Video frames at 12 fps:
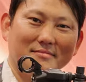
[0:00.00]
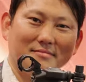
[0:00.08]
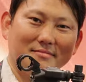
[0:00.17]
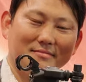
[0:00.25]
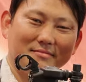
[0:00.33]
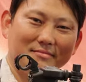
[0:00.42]

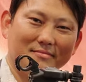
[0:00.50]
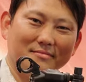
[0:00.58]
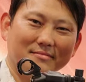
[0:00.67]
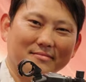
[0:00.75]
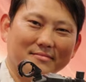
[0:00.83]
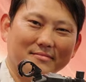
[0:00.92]

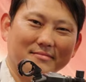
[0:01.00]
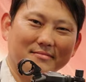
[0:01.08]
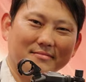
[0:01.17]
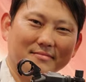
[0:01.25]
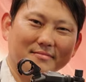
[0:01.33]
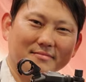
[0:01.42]

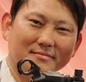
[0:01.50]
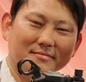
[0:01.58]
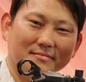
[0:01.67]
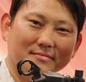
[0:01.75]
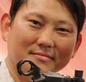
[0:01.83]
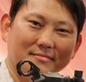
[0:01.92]

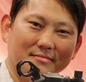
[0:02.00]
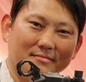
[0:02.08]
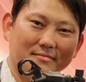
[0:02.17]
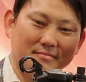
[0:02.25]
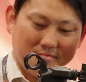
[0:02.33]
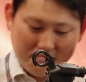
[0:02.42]

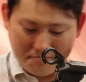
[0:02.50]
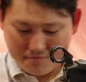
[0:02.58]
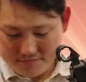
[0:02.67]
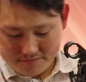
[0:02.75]
This person isn't speaking.